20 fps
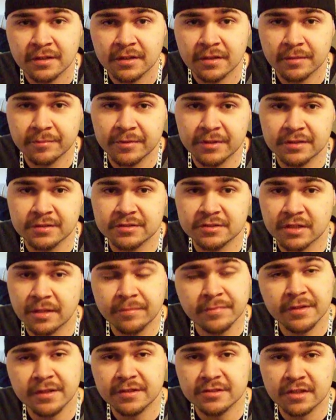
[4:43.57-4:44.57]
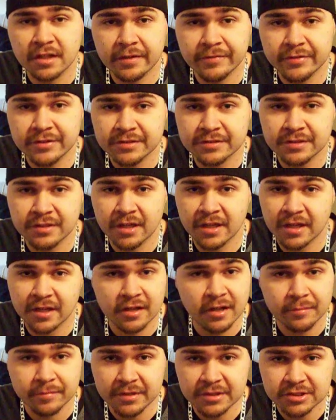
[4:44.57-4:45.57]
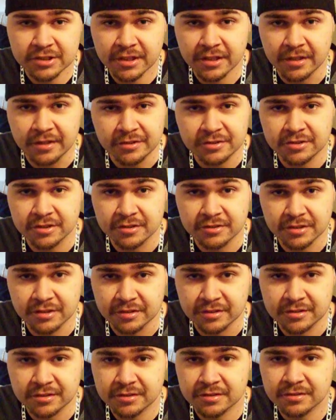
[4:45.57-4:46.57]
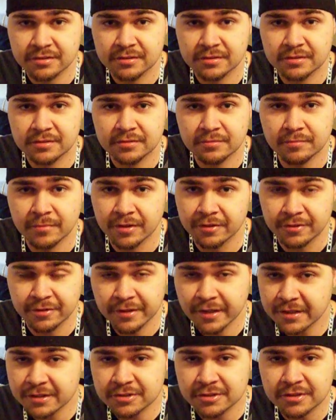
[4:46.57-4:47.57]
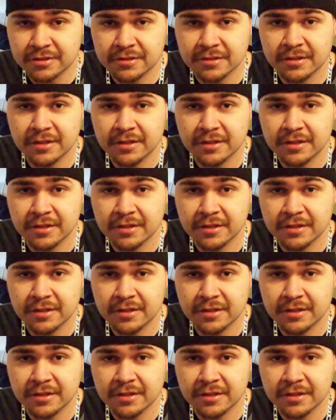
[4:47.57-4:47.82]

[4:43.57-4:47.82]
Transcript: I mean, some things obviously cannot be changed, such as Mother Nature.